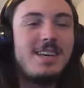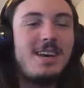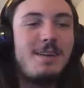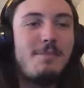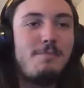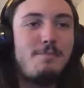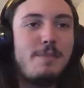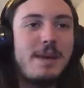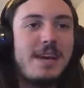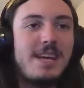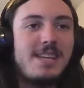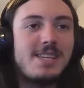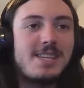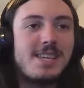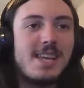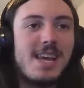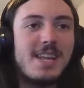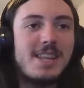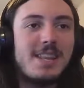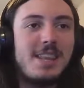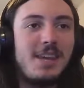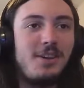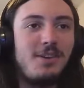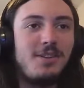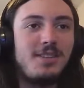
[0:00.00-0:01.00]
And Ben's
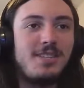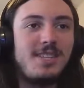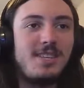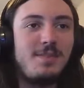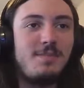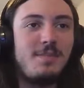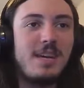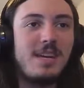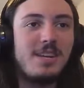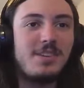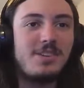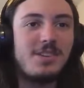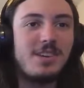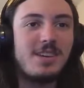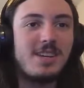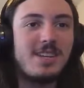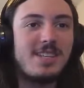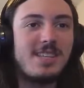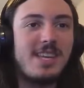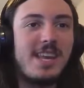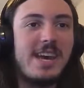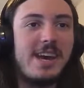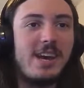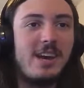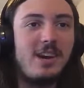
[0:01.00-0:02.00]
got the ulti
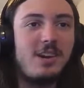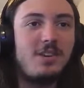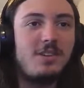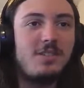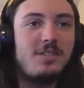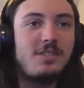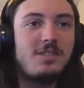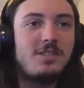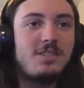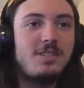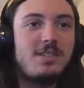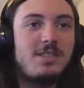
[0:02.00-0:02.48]
matrix now.